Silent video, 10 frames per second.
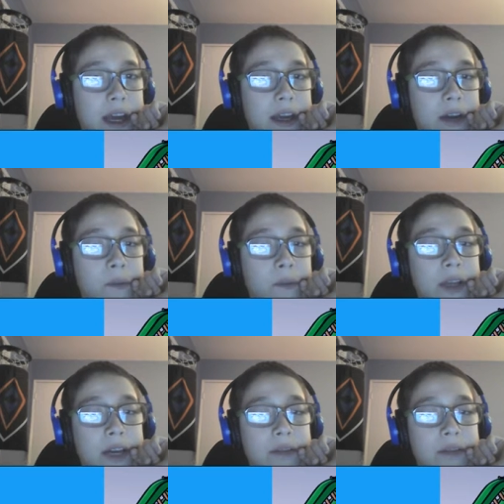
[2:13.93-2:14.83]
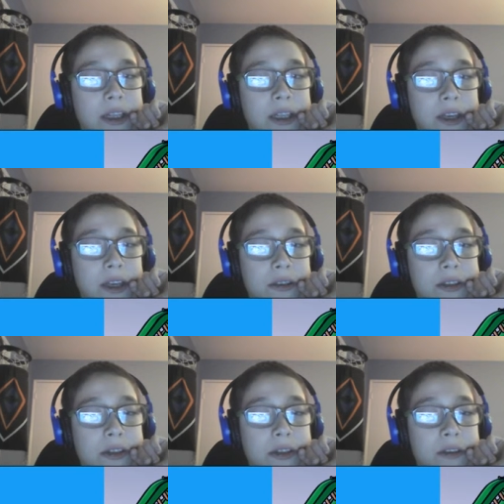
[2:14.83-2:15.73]
don't really have anything
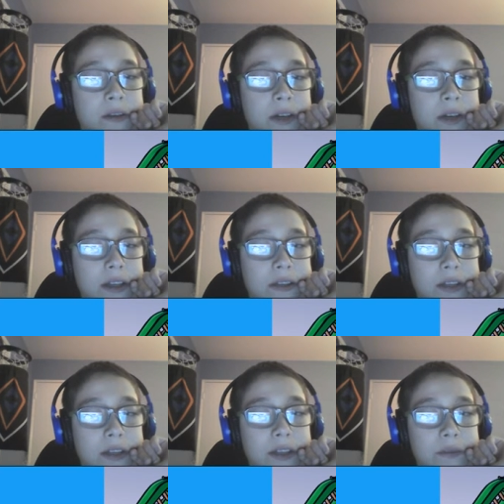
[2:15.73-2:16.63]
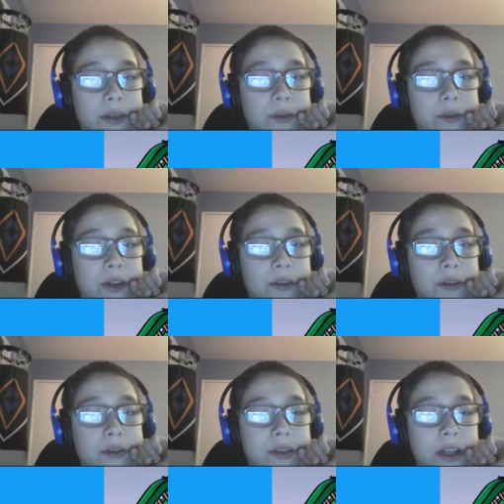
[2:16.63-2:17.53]
else to say, so I guess I'll end the video right
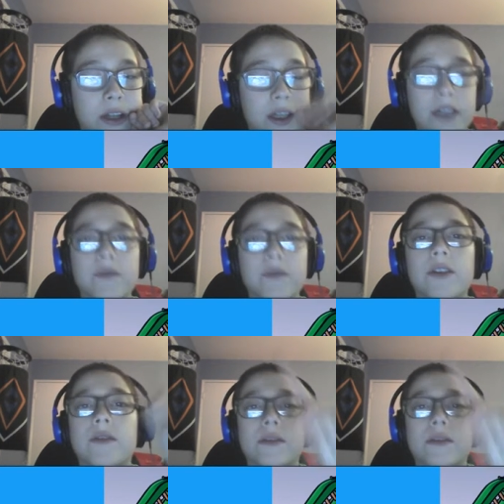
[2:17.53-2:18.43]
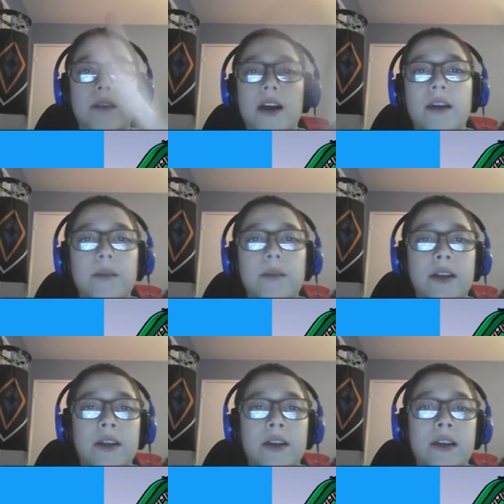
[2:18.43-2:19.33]
here. So yeah, like the video and subscribe,
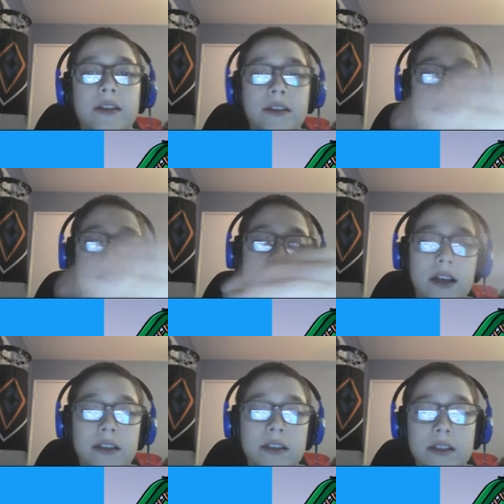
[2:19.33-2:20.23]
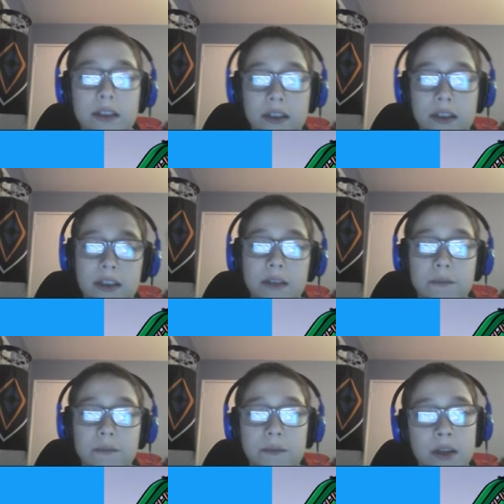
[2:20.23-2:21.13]
and I'll see you guys next
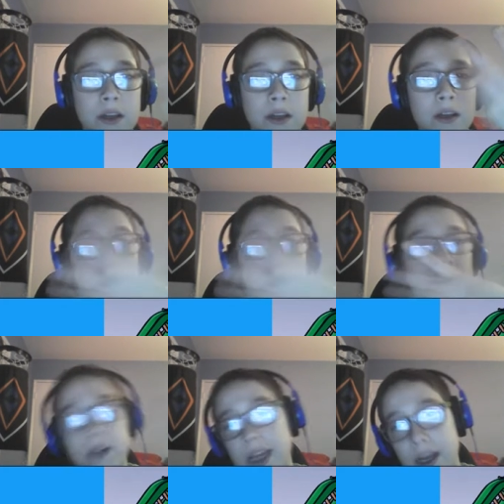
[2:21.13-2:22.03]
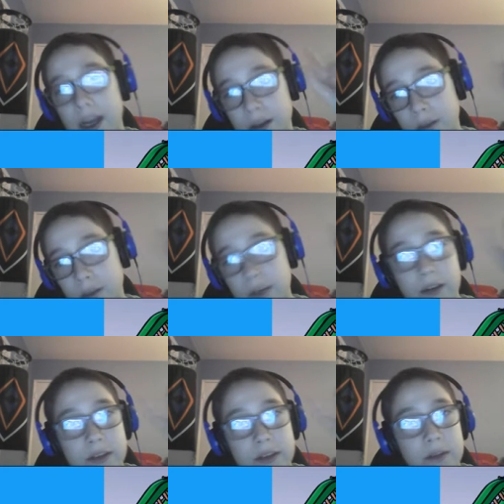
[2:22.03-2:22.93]
time. Or yeah,
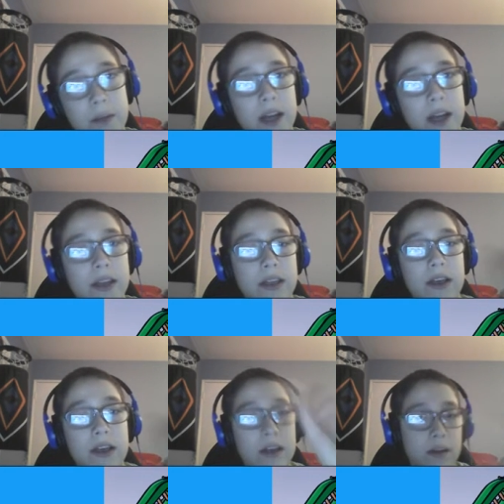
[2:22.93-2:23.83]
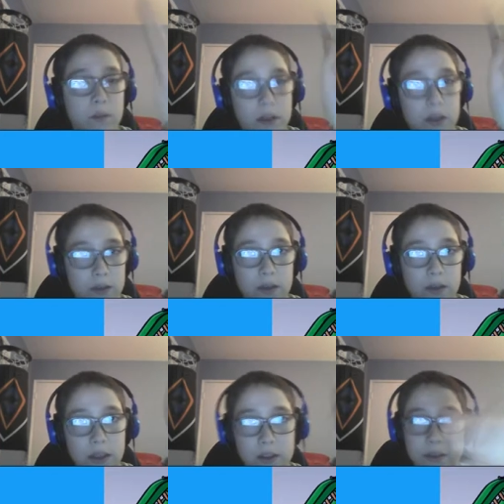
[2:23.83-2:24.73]
when I show my
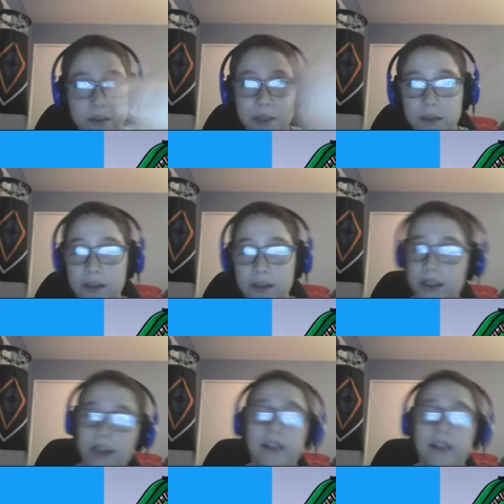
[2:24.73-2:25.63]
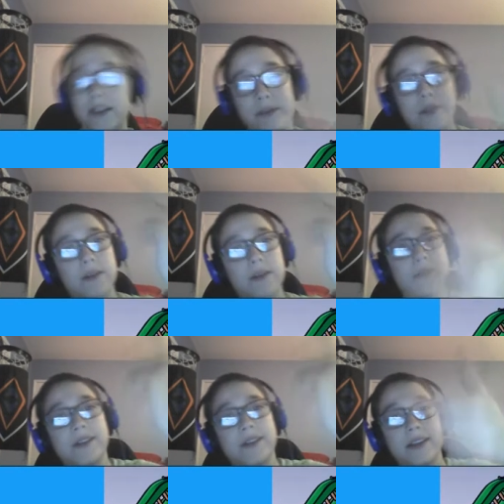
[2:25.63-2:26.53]
walkthrough on Cozy Penguins. So yeah, like the video and
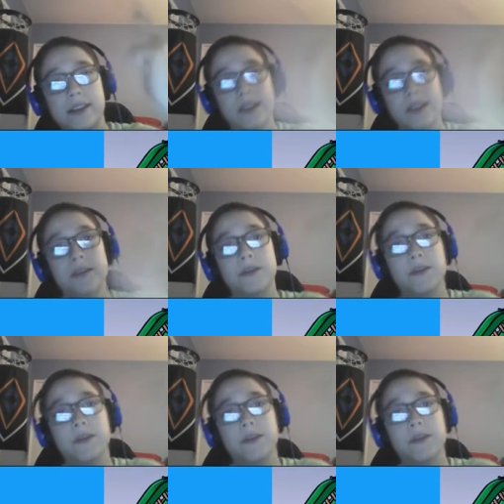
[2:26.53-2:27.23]
subscribe, and I'll see you guys next time. So